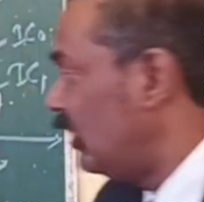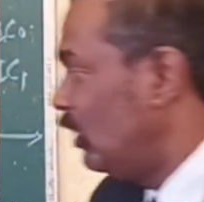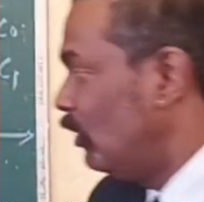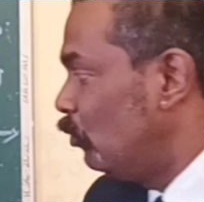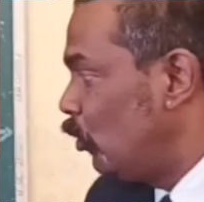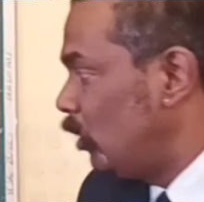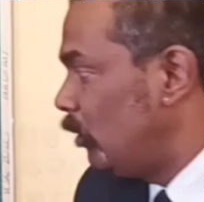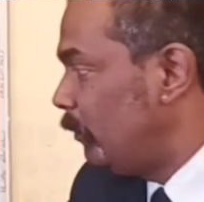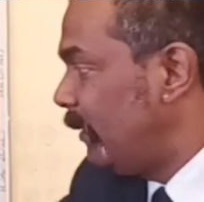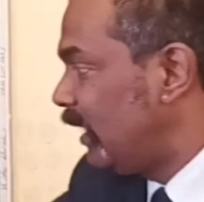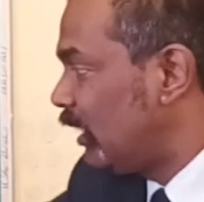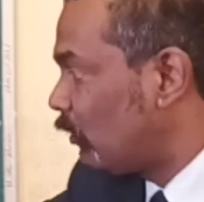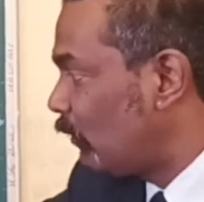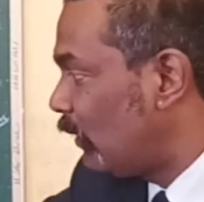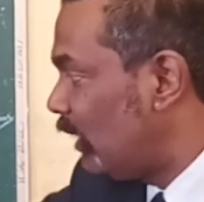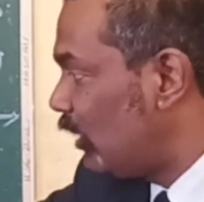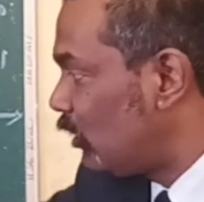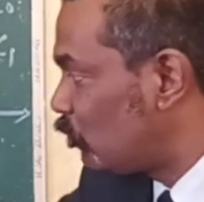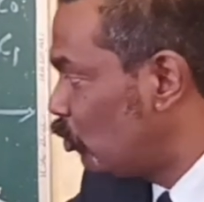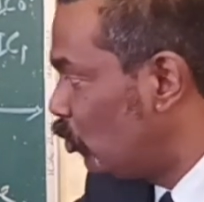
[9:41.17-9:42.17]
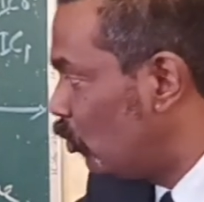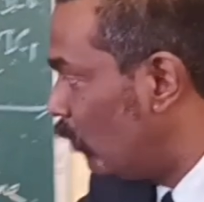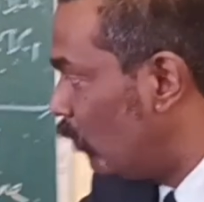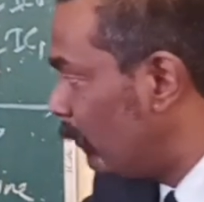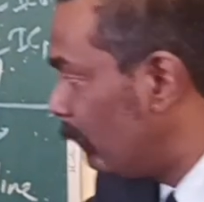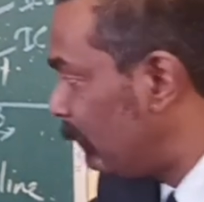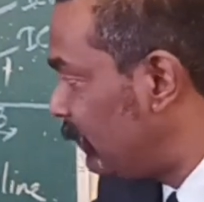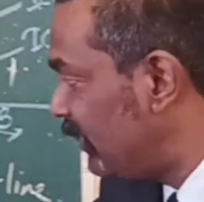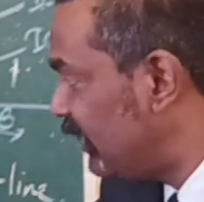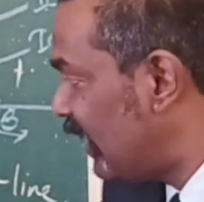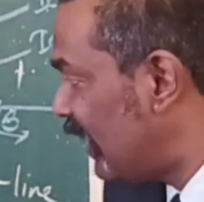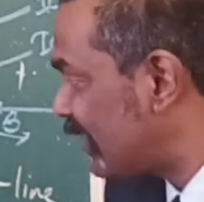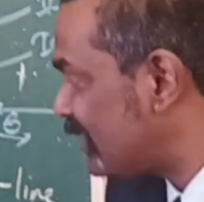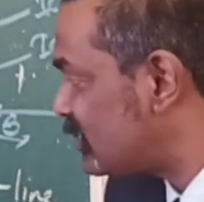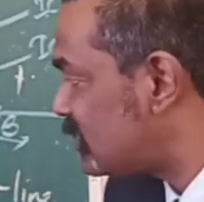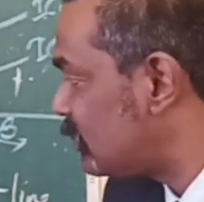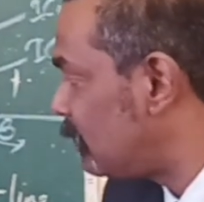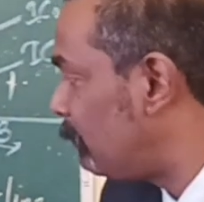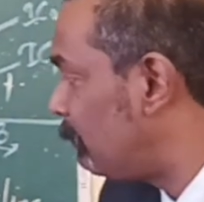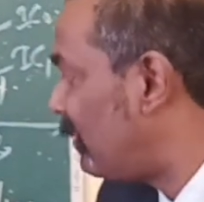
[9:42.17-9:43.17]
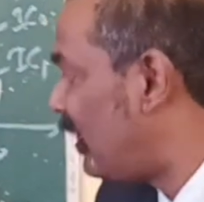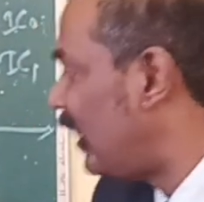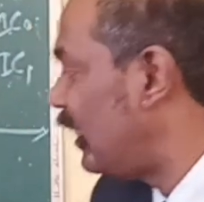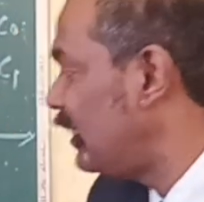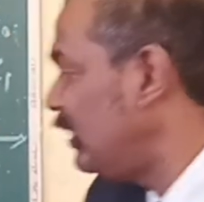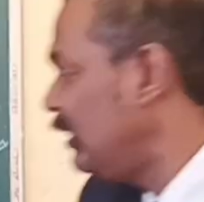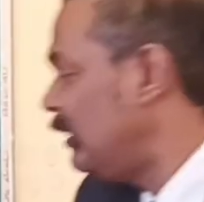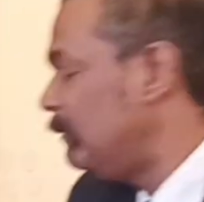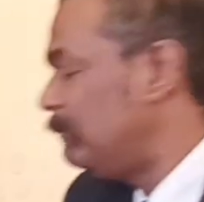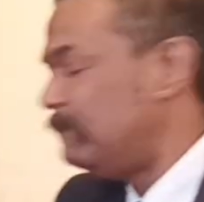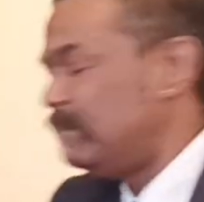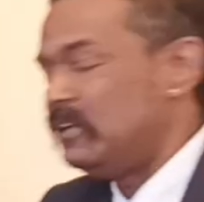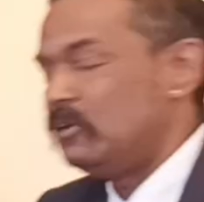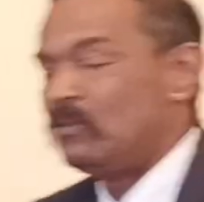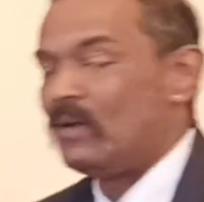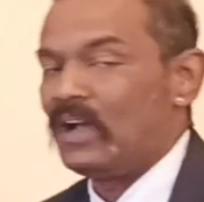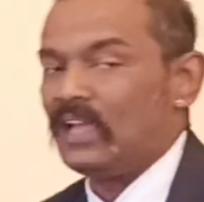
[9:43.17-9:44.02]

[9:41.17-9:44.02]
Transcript: will be equal to Px by Py.